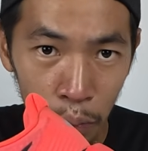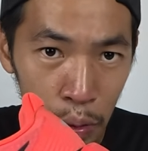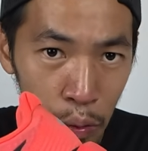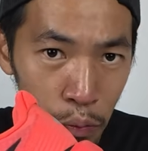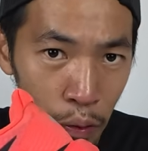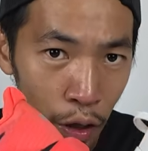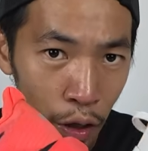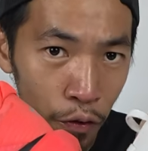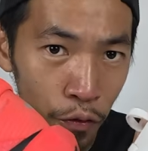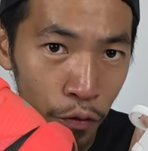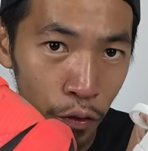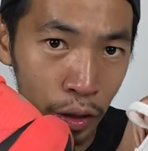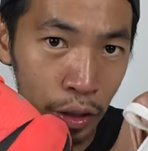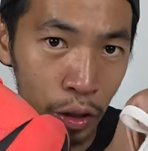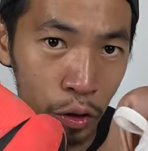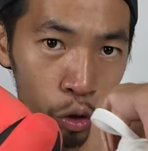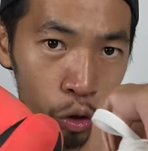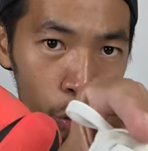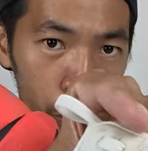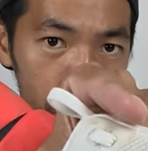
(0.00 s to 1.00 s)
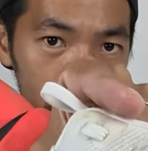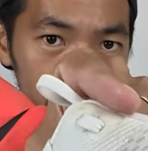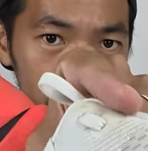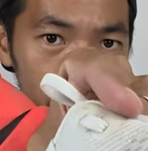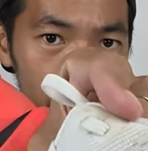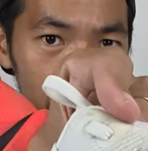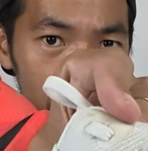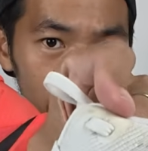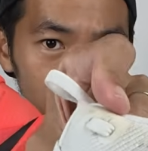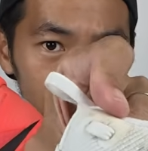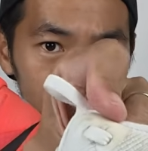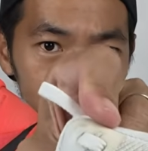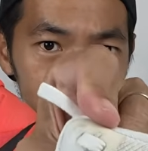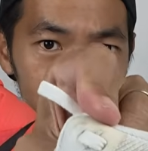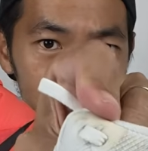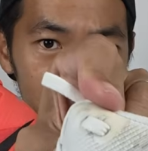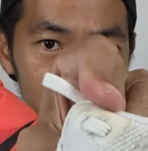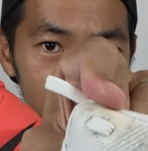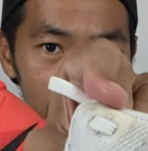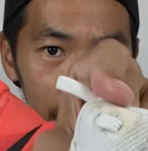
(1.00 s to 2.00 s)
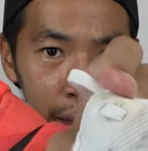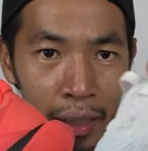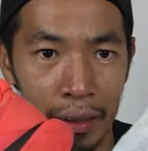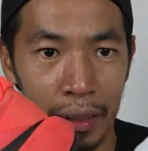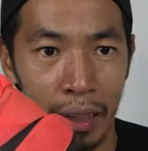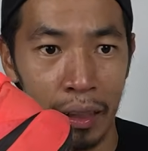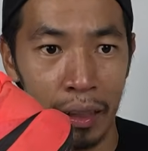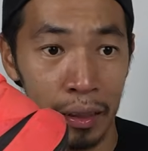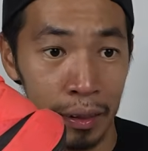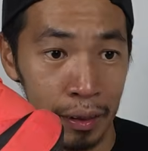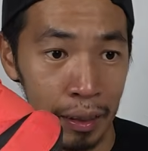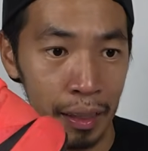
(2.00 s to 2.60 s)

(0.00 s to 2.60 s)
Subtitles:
Meanwhile, for the Novablast, it seems like nothing.